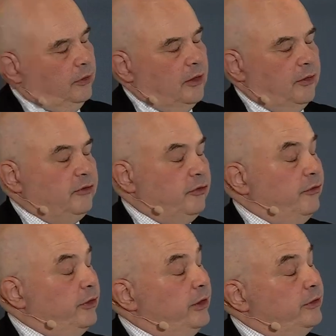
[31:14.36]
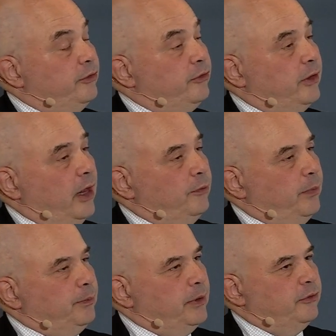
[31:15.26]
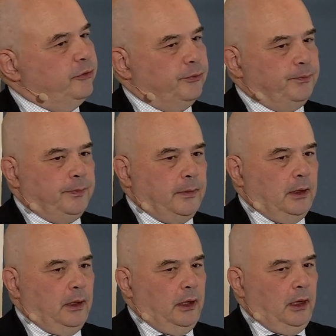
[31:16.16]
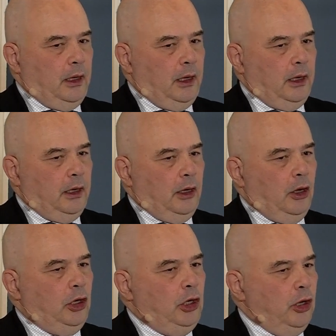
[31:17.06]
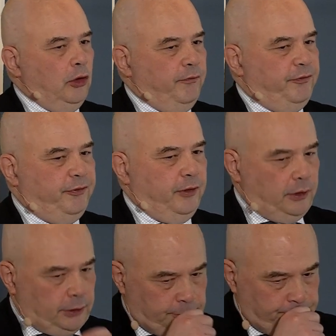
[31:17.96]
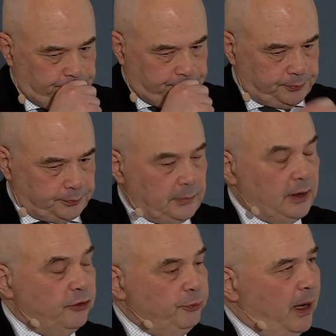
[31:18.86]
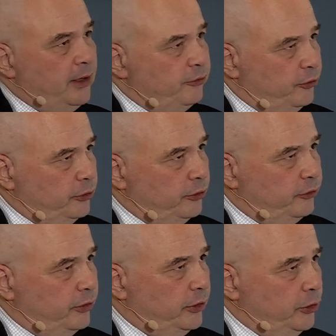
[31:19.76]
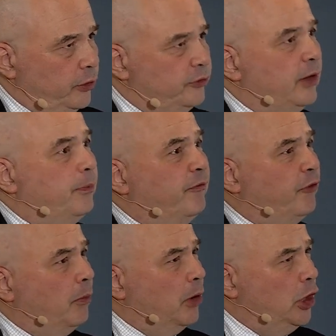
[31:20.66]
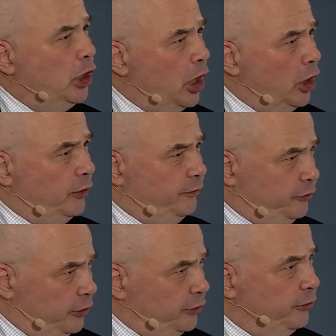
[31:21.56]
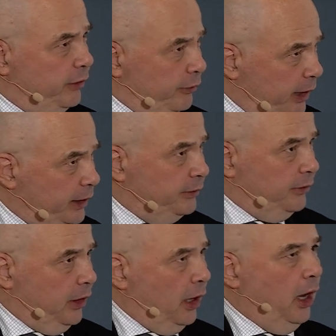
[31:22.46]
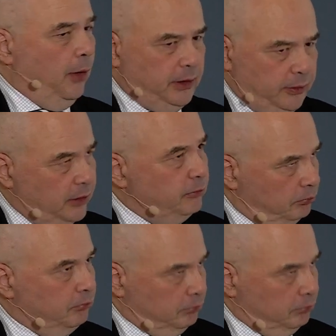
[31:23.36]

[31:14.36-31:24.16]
That's a very interesting aspect, because a lot of spinal surgeons in the US, they perform a lot of surgery, right? Yeah. I mean,